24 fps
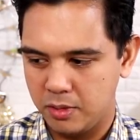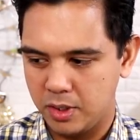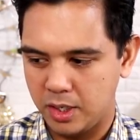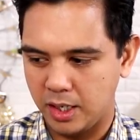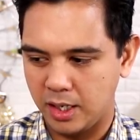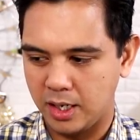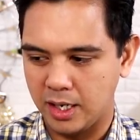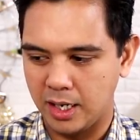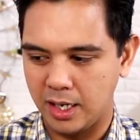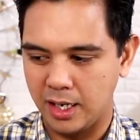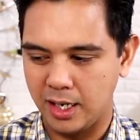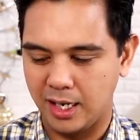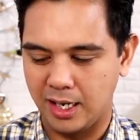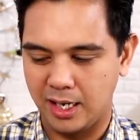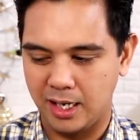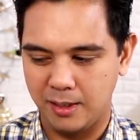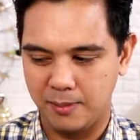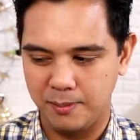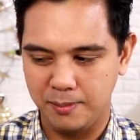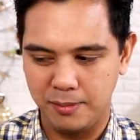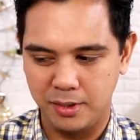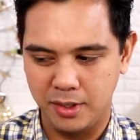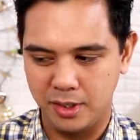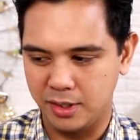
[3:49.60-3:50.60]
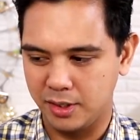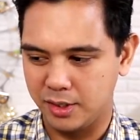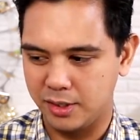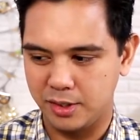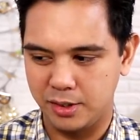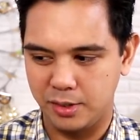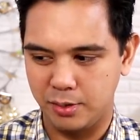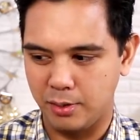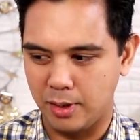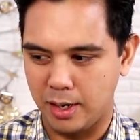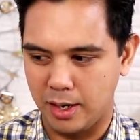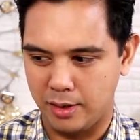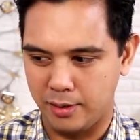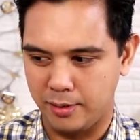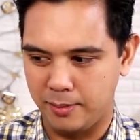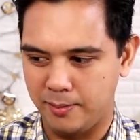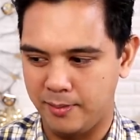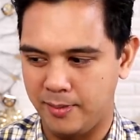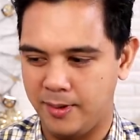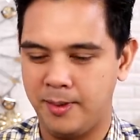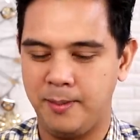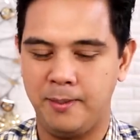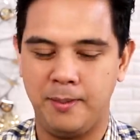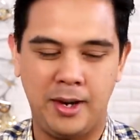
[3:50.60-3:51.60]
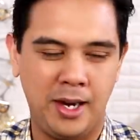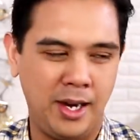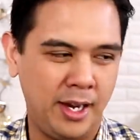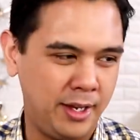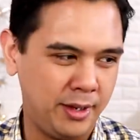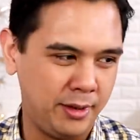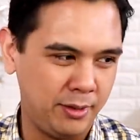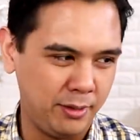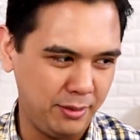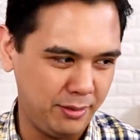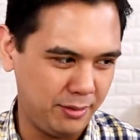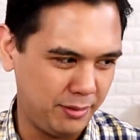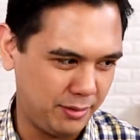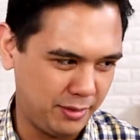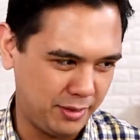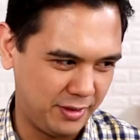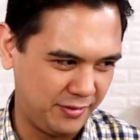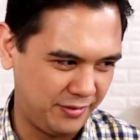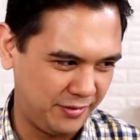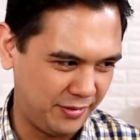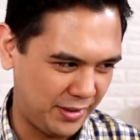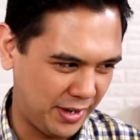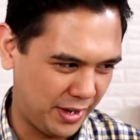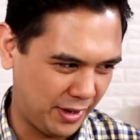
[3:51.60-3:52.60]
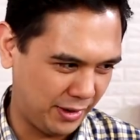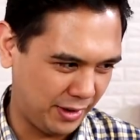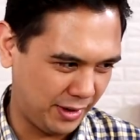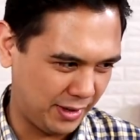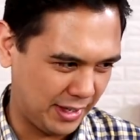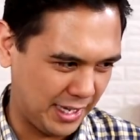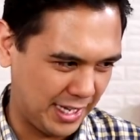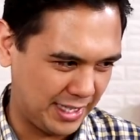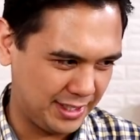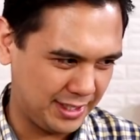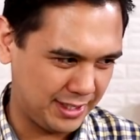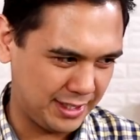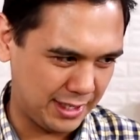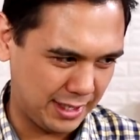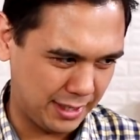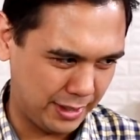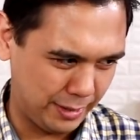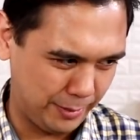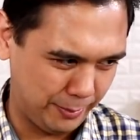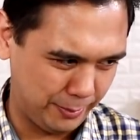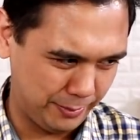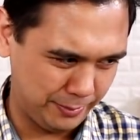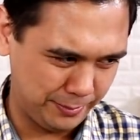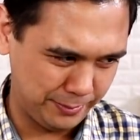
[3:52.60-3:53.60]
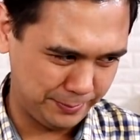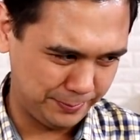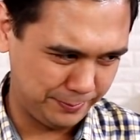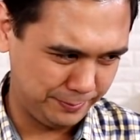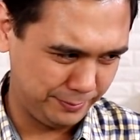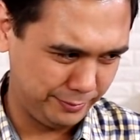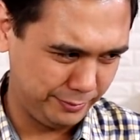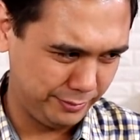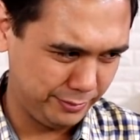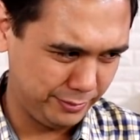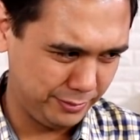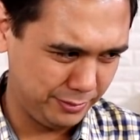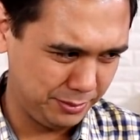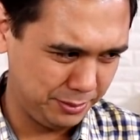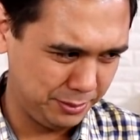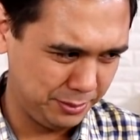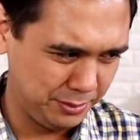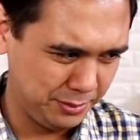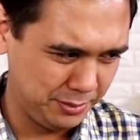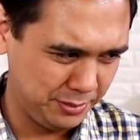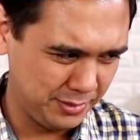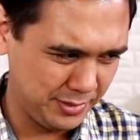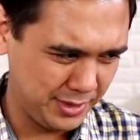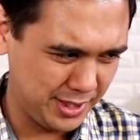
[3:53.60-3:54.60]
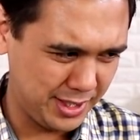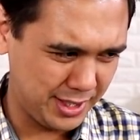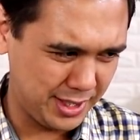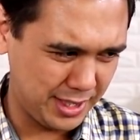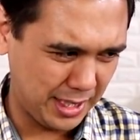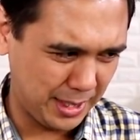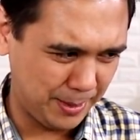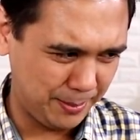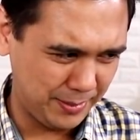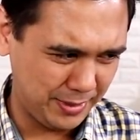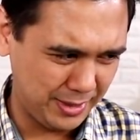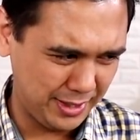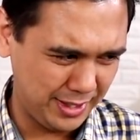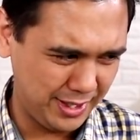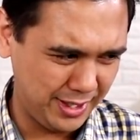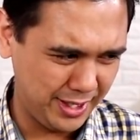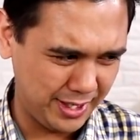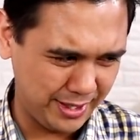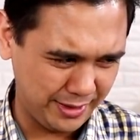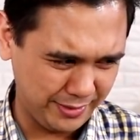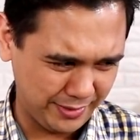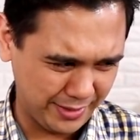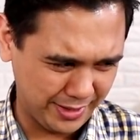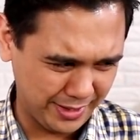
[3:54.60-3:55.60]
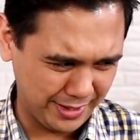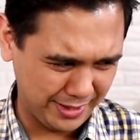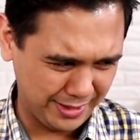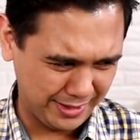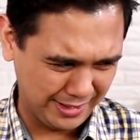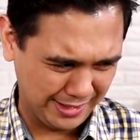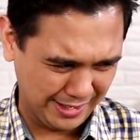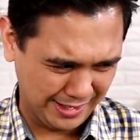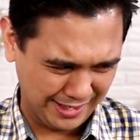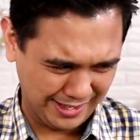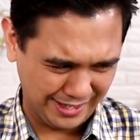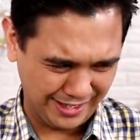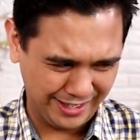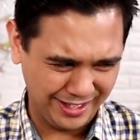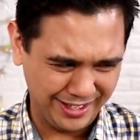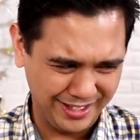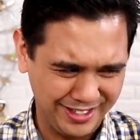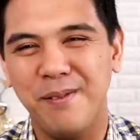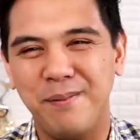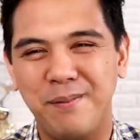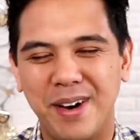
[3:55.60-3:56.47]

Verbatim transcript: I gotta put you out of my mind one very last time. Stop living a lie.